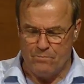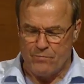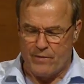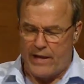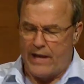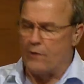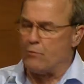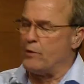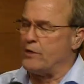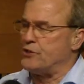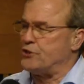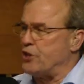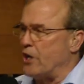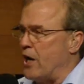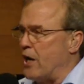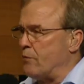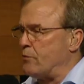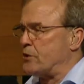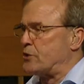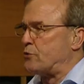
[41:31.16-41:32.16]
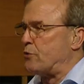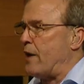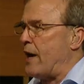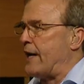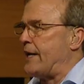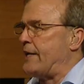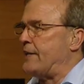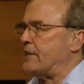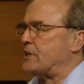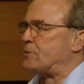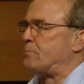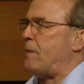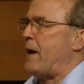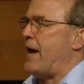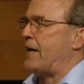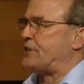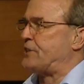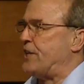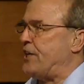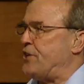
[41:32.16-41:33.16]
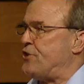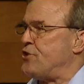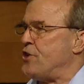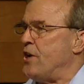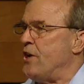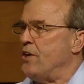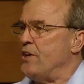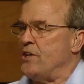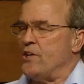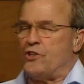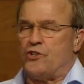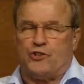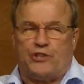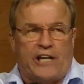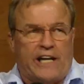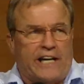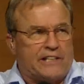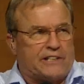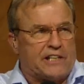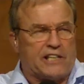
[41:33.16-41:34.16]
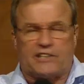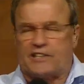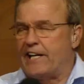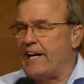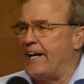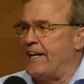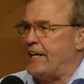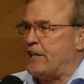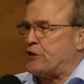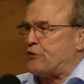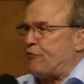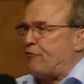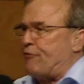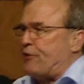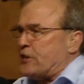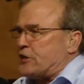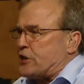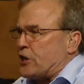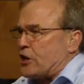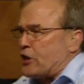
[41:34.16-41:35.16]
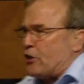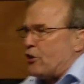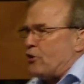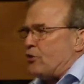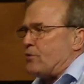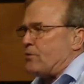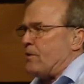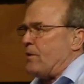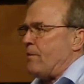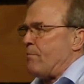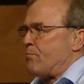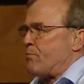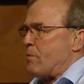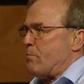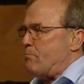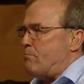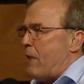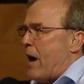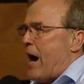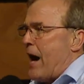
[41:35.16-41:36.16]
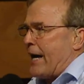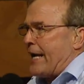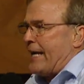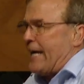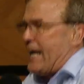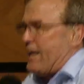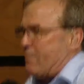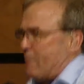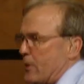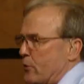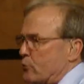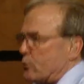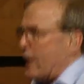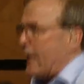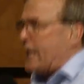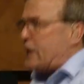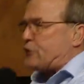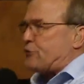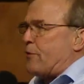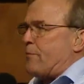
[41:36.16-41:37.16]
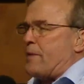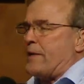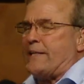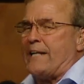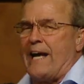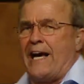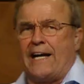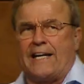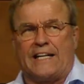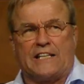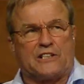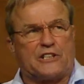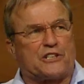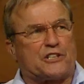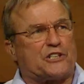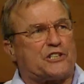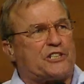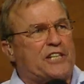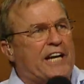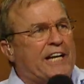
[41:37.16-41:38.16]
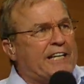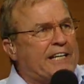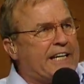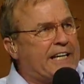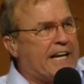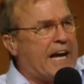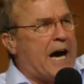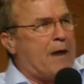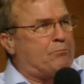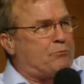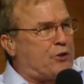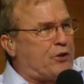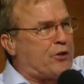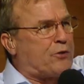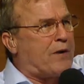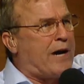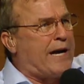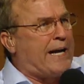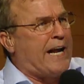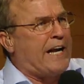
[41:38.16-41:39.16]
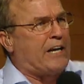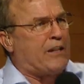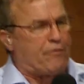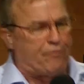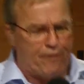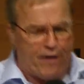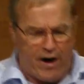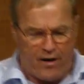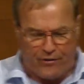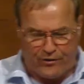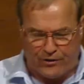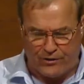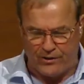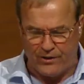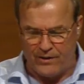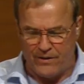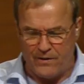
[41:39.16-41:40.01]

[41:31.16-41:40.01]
And when John was writing this passage, Jesus in his physical body had been raised from the dead, ascended up to the right hand of the Father,